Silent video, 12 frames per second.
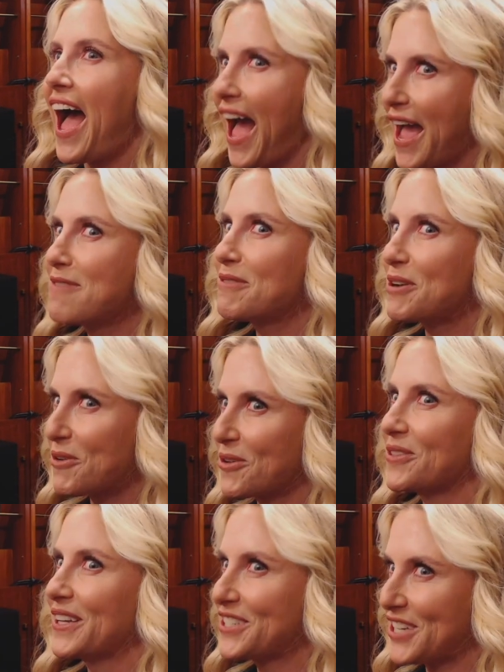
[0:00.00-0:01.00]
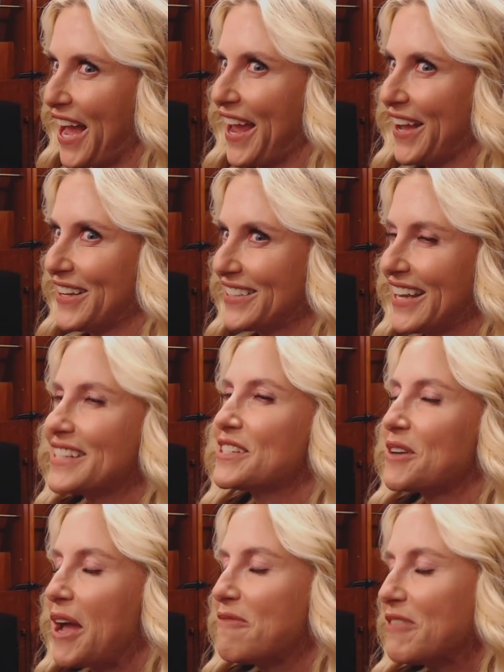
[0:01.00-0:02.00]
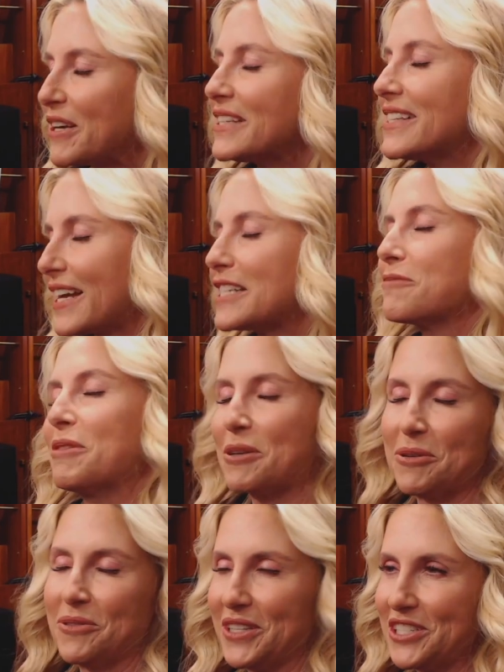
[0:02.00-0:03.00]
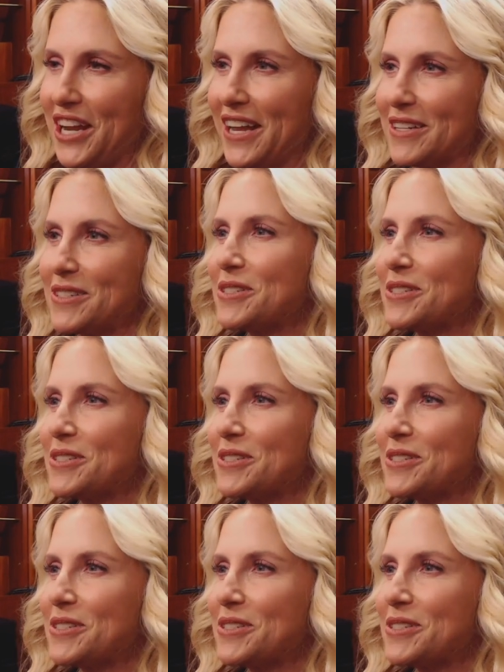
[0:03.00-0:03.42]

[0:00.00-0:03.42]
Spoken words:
I'm an only child, and so I'm very textbook only child.